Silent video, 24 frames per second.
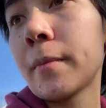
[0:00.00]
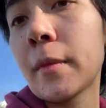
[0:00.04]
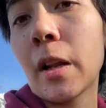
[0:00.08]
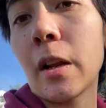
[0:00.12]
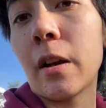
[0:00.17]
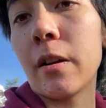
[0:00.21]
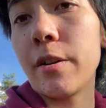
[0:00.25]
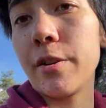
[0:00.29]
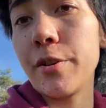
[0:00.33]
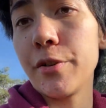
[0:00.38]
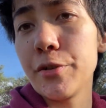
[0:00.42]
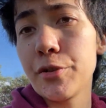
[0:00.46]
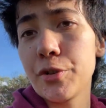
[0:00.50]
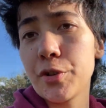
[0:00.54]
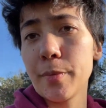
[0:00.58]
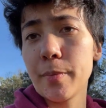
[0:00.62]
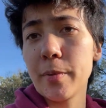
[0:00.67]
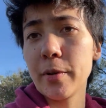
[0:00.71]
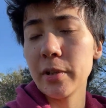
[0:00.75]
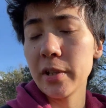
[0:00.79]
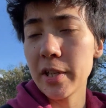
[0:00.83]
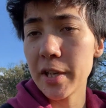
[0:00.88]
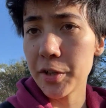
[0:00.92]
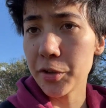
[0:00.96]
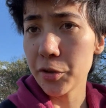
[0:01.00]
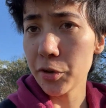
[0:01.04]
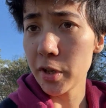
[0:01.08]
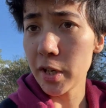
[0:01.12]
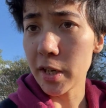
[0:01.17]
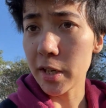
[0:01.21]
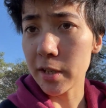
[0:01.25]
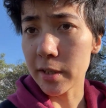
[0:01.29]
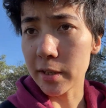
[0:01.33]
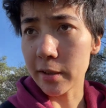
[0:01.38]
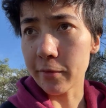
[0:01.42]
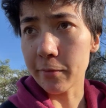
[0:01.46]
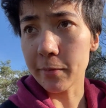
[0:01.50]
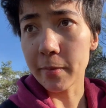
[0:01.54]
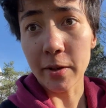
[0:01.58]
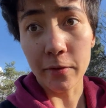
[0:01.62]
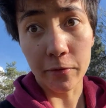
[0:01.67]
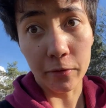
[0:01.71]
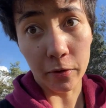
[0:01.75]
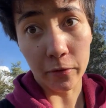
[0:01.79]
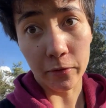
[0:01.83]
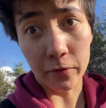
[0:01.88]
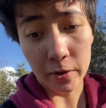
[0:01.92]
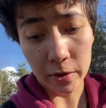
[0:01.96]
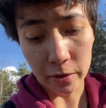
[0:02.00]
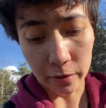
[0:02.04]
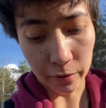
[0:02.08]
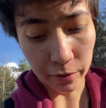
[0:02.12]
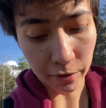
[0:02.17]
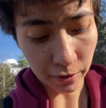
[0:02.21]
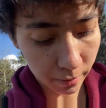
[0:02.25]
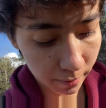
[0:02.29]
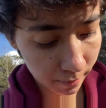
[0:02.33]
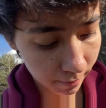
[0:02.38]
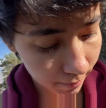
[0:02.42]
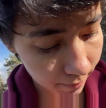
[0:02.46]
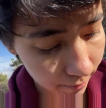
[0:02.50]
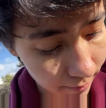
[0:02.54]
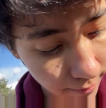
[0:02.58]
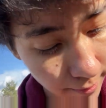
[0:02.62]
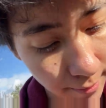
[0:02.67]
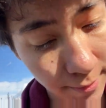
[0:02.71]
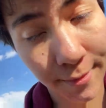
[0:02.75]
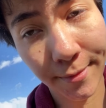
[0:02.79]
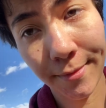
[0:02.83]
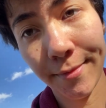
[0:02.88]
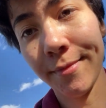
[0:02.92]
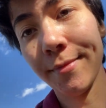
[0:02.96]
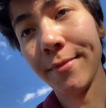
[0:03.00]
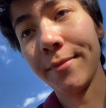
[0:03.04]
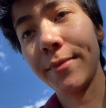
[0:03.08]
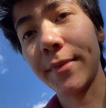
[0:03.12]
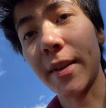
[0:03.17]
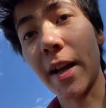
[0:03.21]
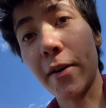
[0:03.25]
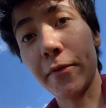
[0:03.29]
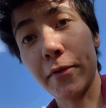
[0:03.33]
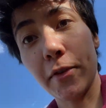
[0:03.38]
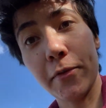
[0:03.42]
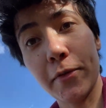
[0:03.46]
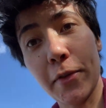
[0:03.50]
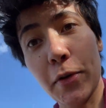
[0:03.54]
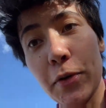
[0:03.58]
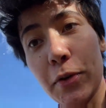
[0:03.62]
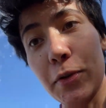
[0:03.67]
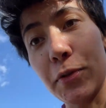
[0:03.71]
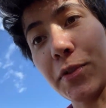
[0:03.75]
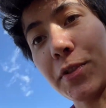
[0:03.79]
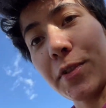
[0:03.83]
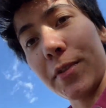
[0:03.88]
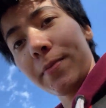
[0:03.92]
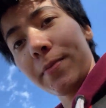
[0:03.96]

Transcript: Our YouTuberly duties have been fulfilled. Now for photos.